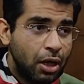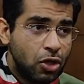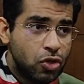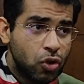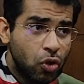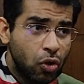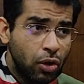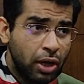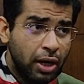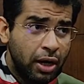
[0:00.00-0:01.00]

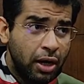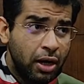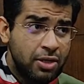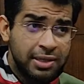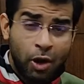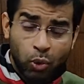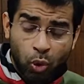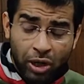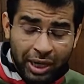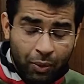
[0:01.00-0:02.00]
So sound
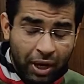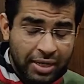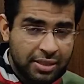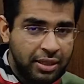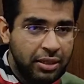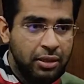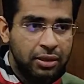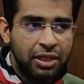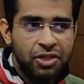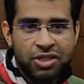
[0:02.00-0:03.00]
quality wise,
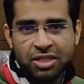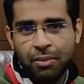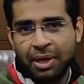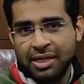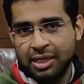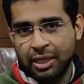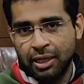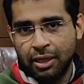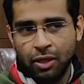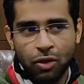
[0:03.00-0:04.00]
they're just
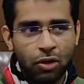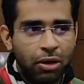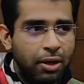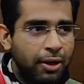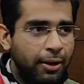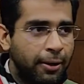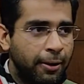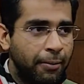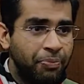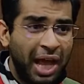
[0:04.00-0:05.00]
amazing,
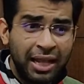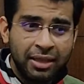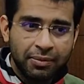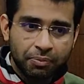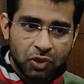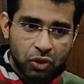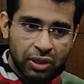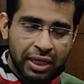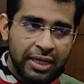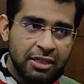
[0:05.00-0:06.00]
and so
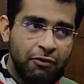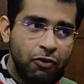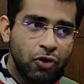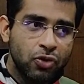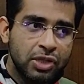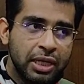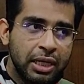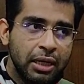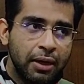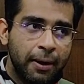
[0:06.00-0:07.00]
the thing is, if you're
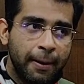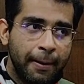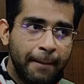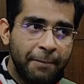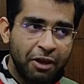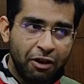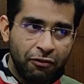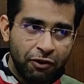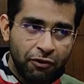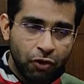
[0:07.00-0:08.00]
using
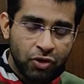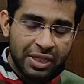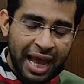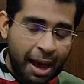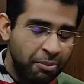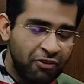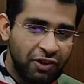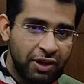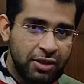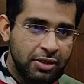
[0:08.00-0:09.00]
if you're using
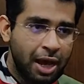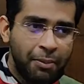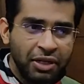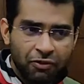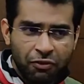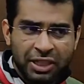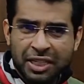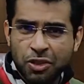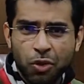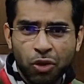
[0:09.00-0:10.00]
amplifiers, I mean, with
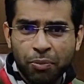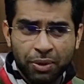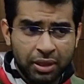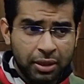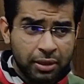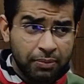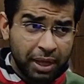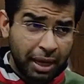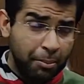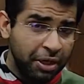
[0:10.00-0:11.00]
these the
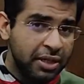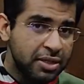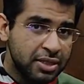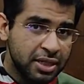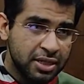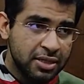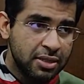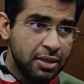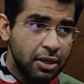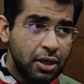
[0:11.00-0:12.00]
impedance
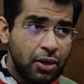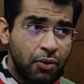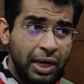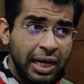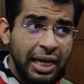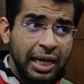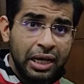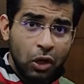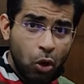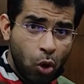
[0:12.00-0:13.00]
is
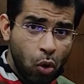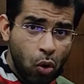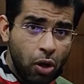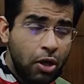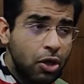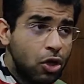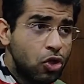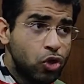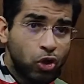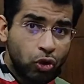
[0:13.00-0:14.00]
really low,
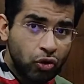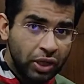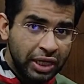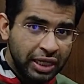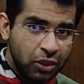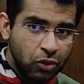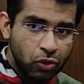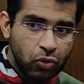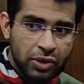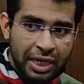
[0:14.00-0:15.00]
so you don't really need to
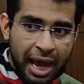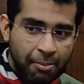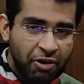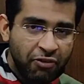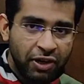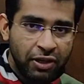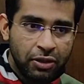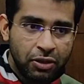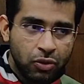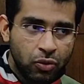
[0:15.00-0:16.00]
use an
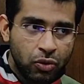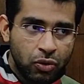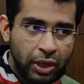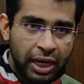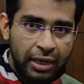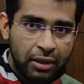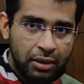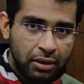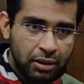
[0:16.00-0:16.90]
amplifier to get